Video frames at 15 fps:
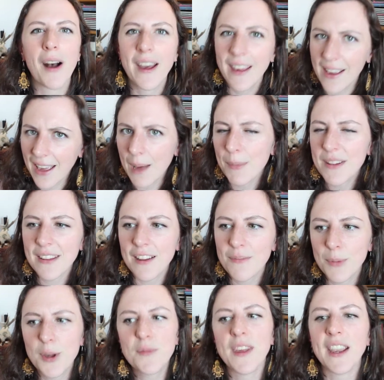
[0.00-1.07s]
I can get myself
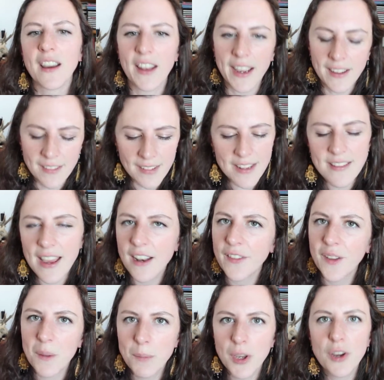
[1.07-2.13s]
moving, and I can sit down at
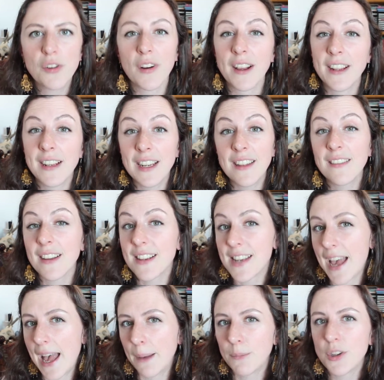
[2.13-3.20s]
the computer and at least
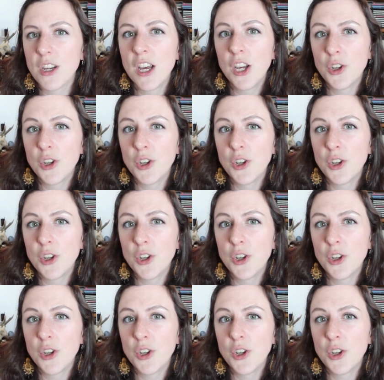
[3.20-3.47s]
attempt